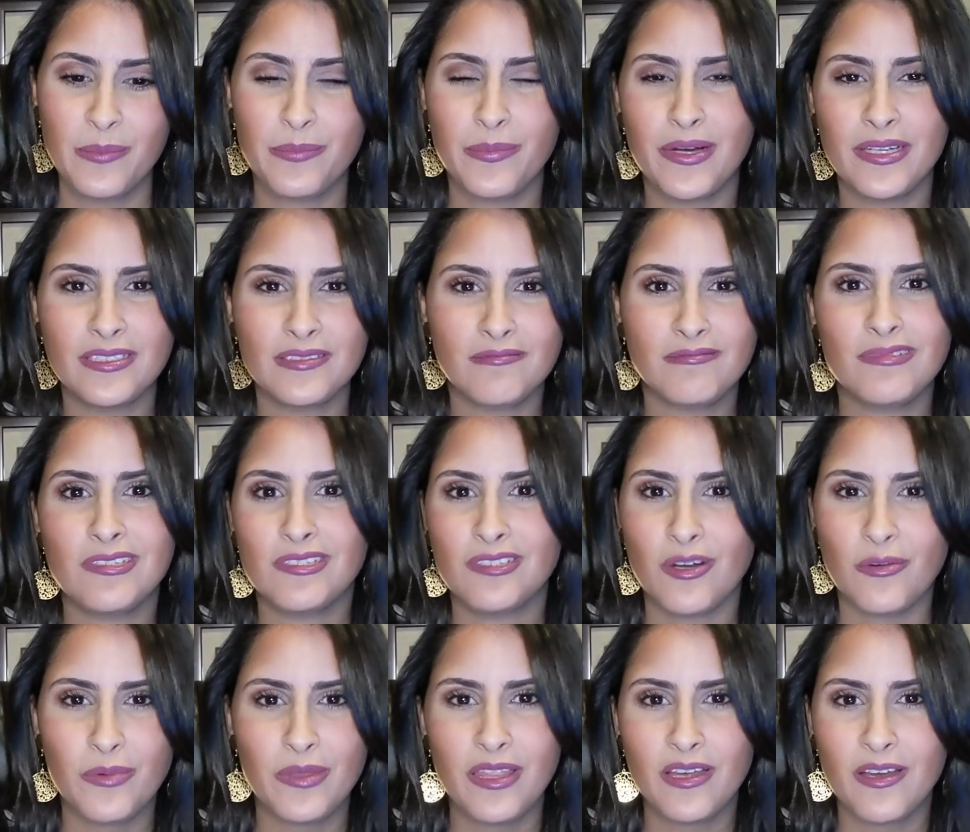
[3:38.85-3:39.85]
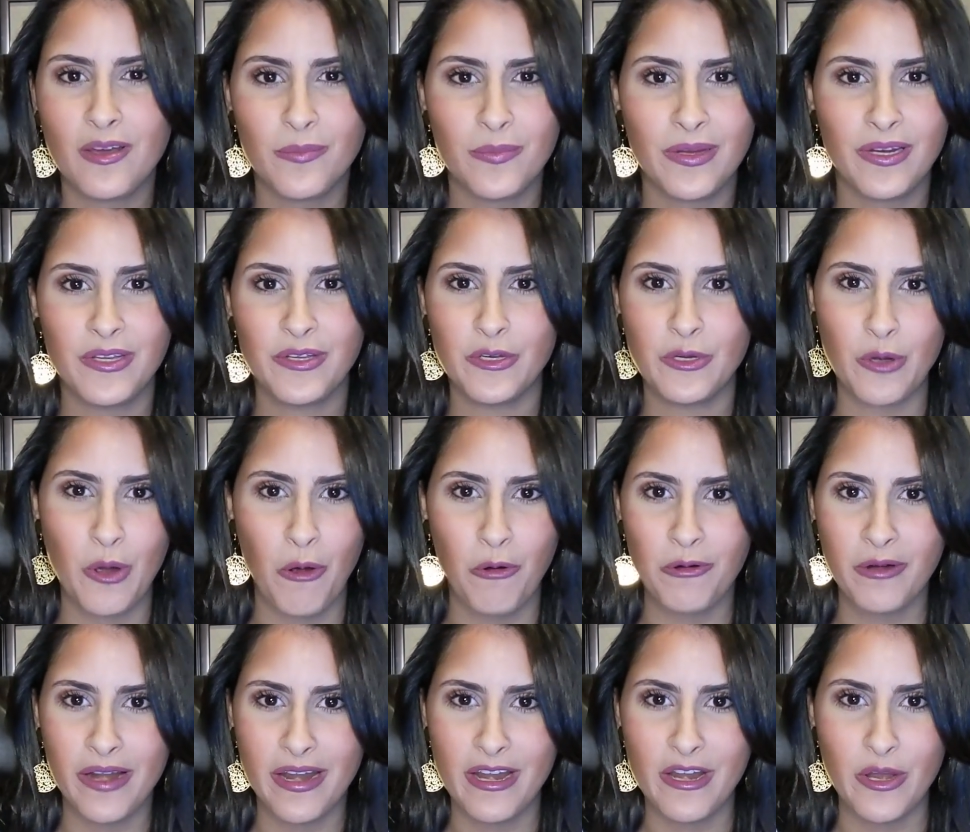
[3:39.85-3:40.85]
but start with the company you
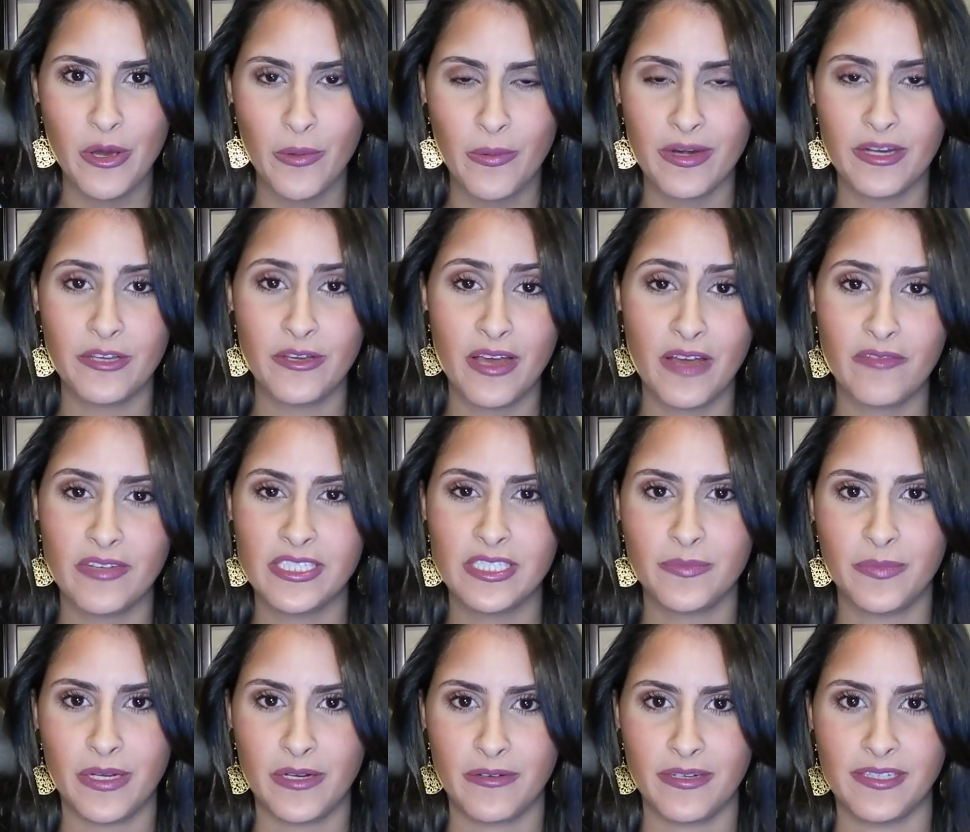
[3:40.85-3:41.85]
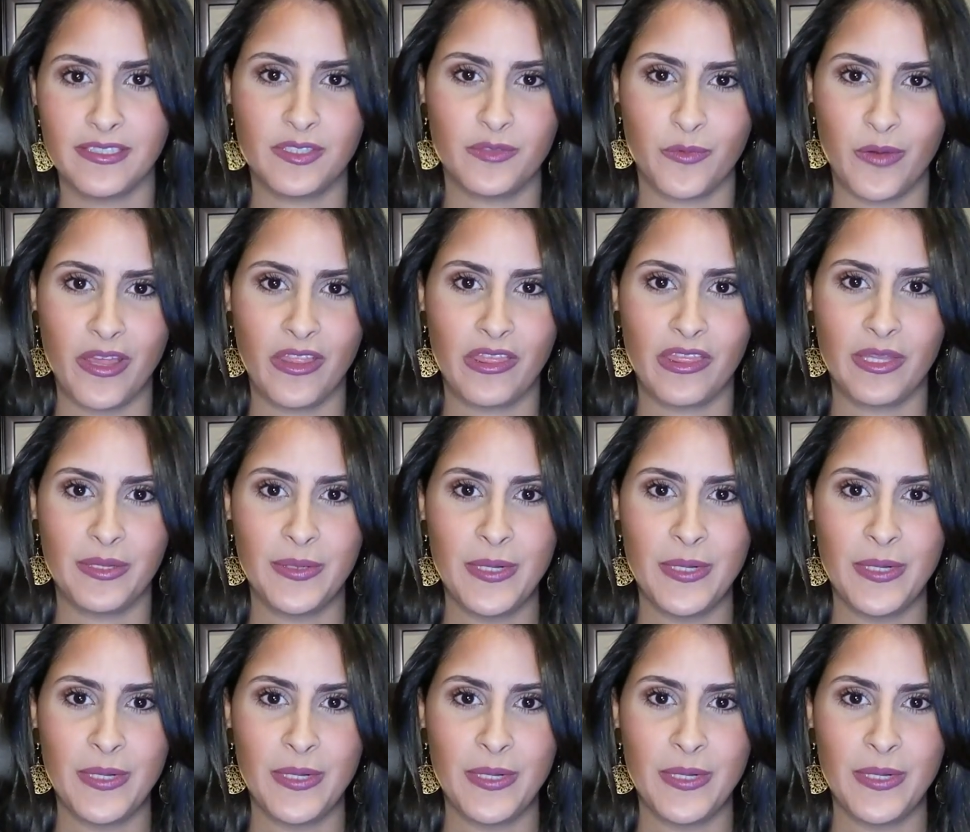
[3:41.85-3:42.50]
already know and you have experience with.